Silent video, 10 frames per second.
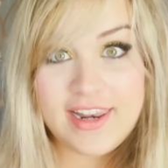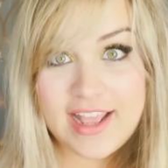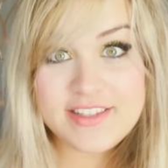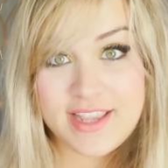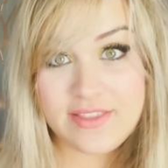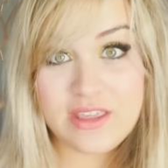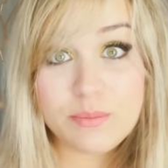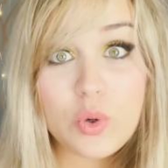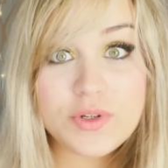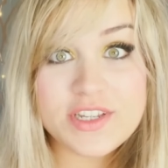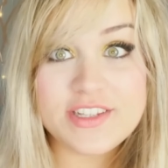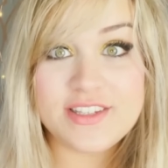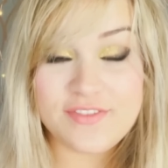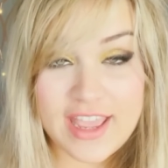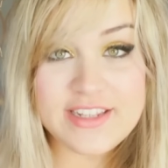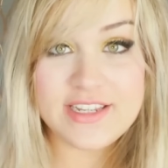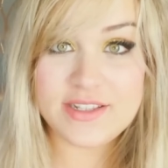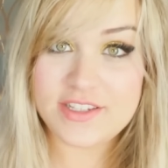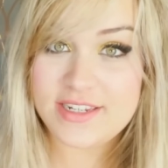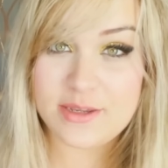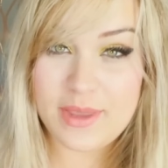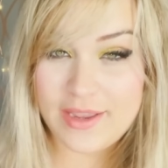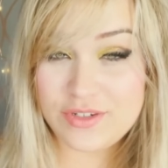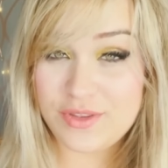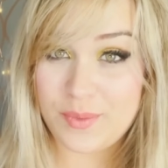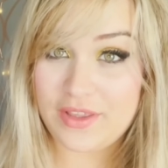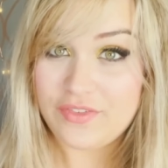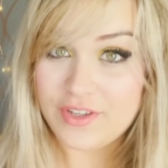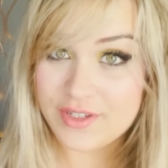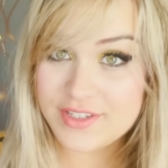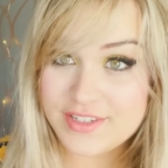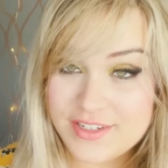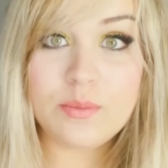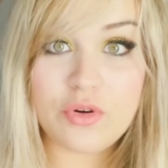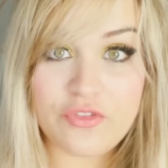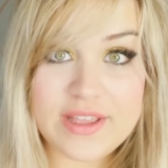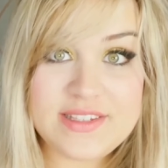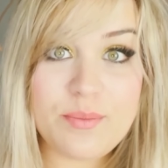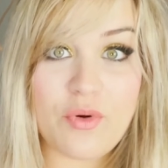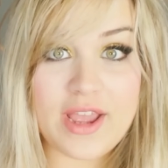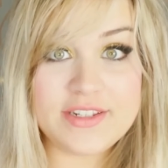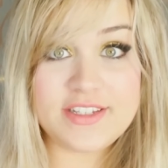let's get the importance of ending the stigma out of the way first. Professor Brand